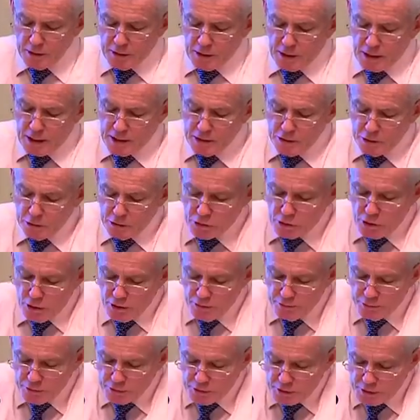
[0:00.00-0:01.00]
are you
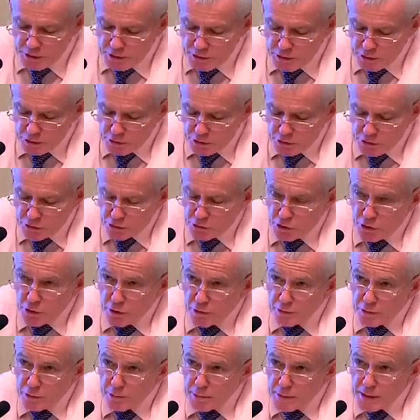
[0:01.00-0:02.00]
confident in your
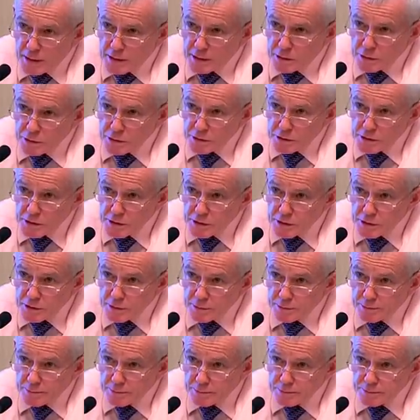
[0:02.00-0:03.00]
control of the medical
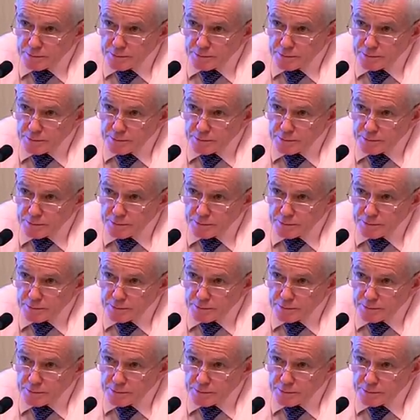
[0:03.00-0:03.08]
system?